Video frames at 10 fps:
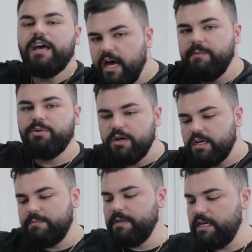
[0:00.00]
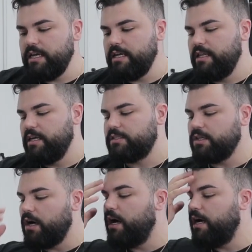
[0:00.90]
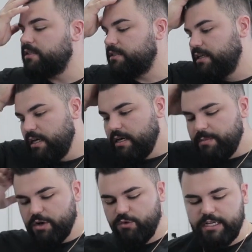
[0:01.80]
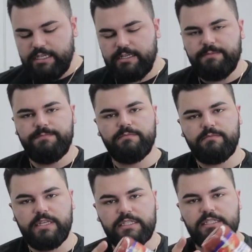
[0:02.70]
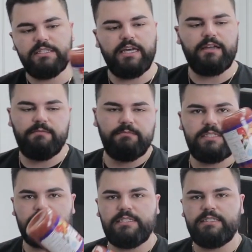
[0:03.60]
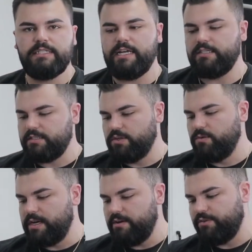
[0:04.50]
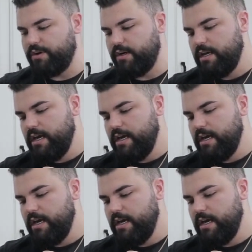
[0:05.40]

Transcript: and put them in the sauce. But really, this is like 60 cents or whatever.